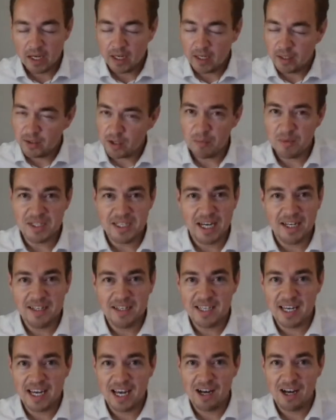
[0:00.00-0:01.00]
Don't be scared to
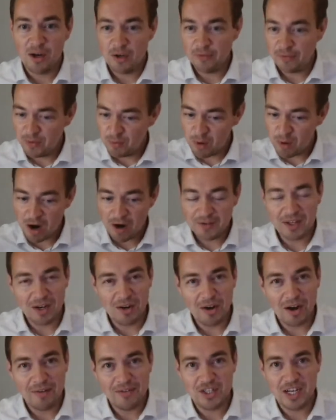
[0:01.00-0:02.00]
say hello. If you are in the
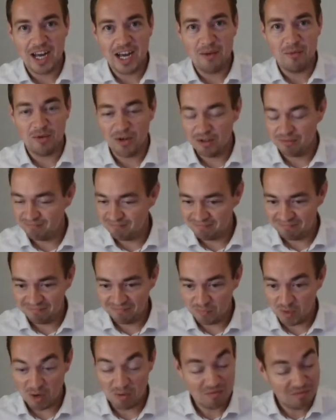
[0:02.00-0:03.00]
live chat, we've got,
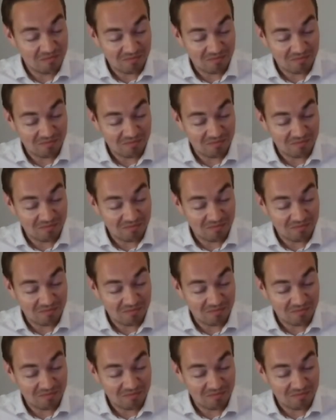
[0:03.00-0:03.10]
well,